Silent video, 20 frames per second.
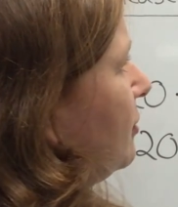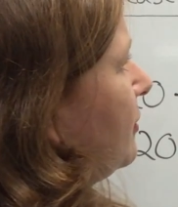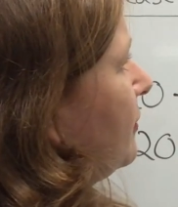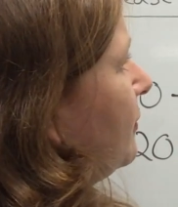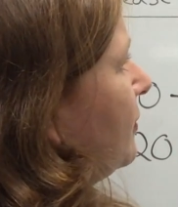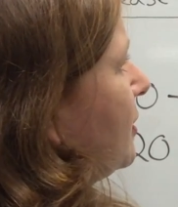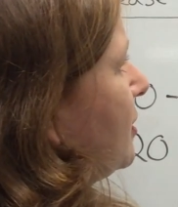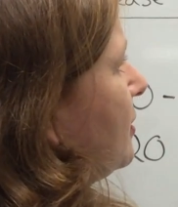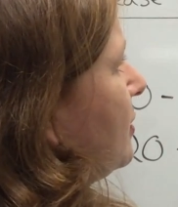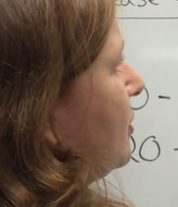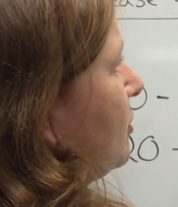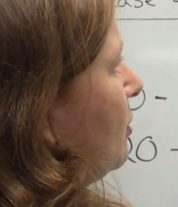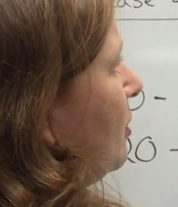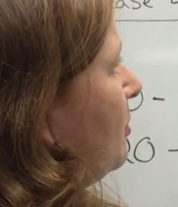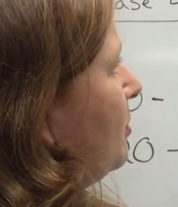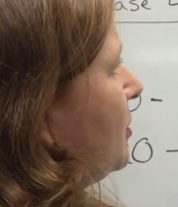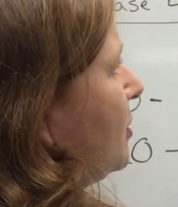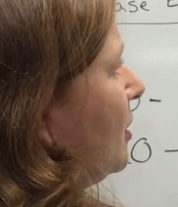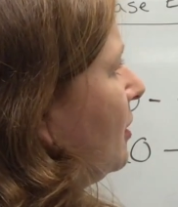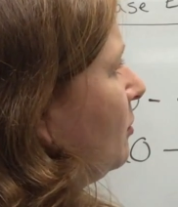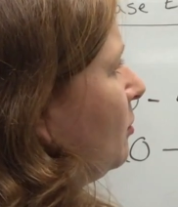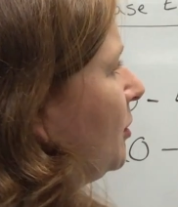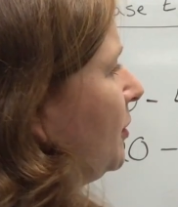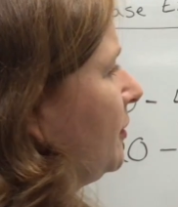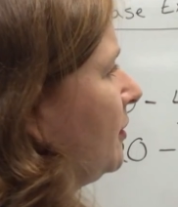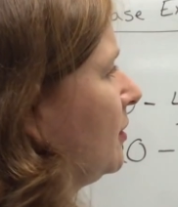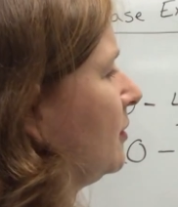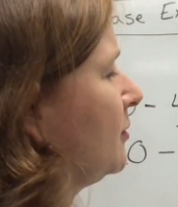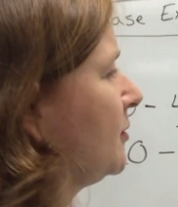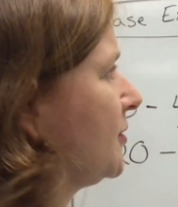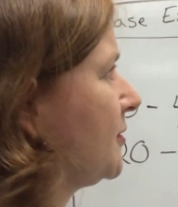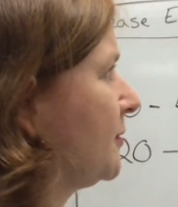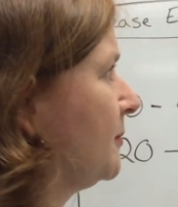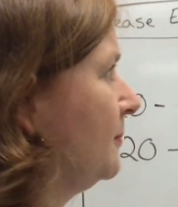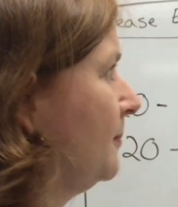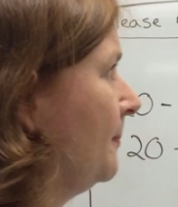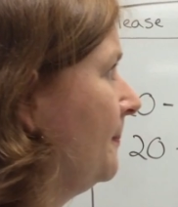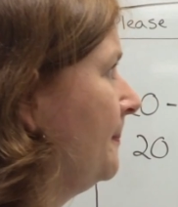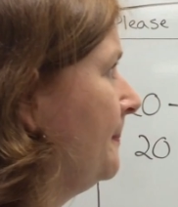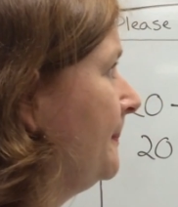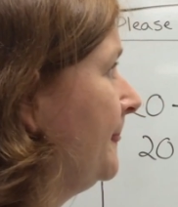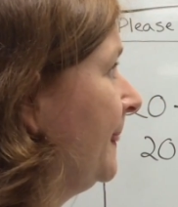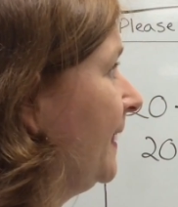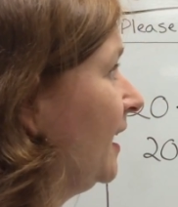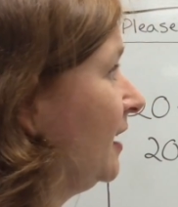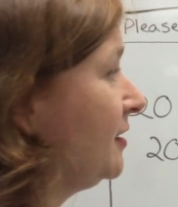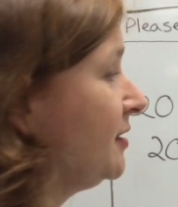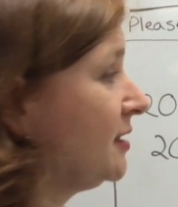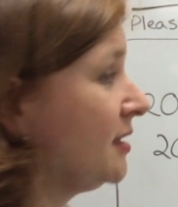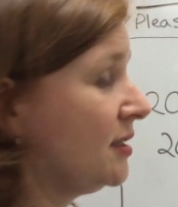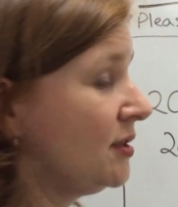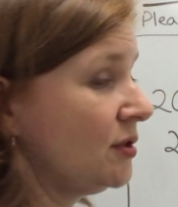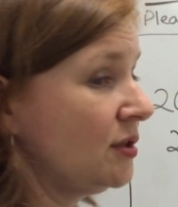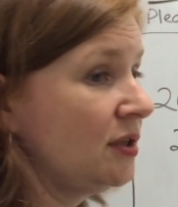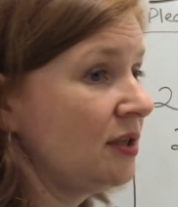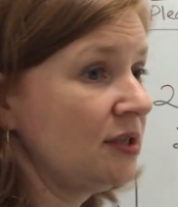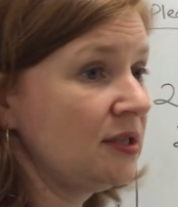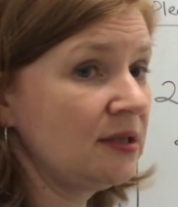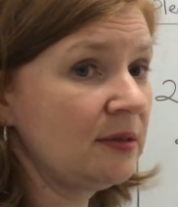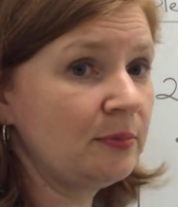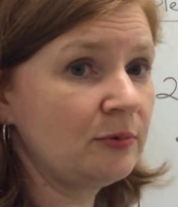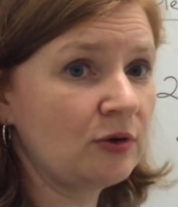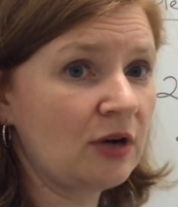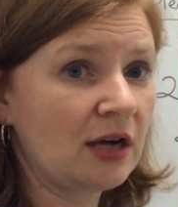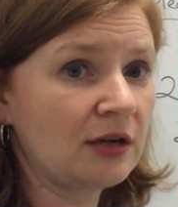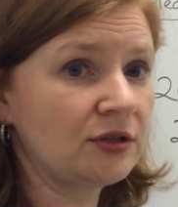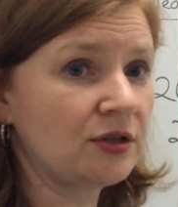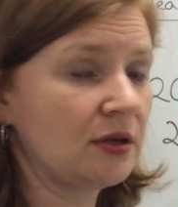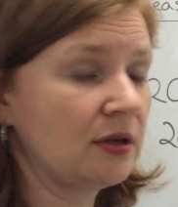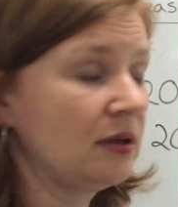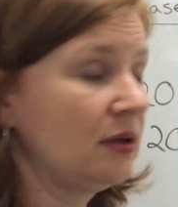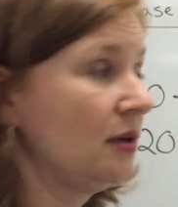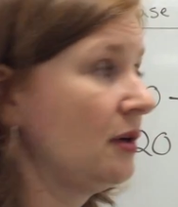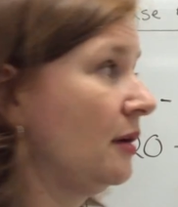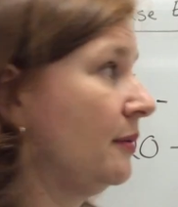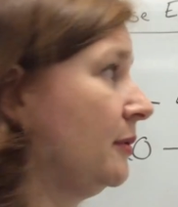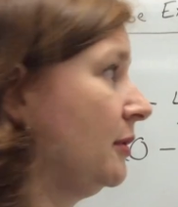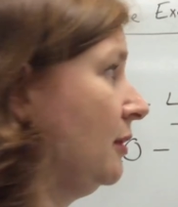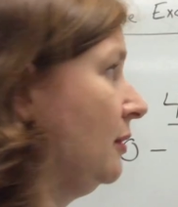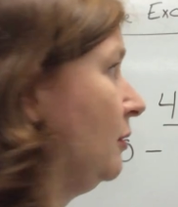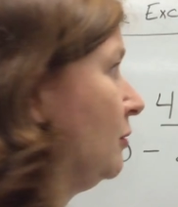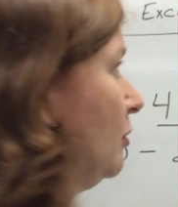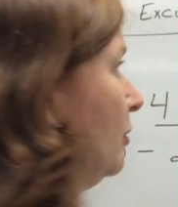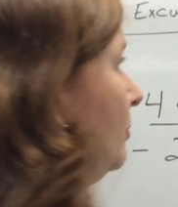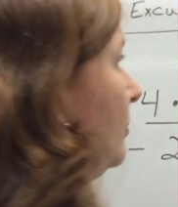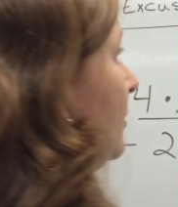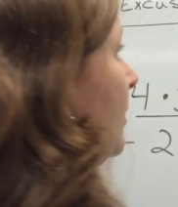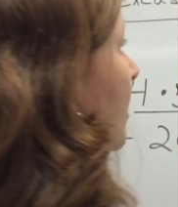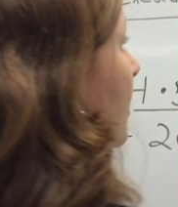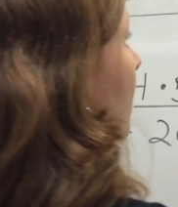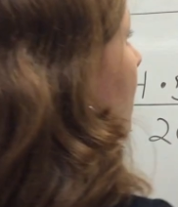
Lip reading: or division, so I'm done with those. Addition and subtraction come in a group,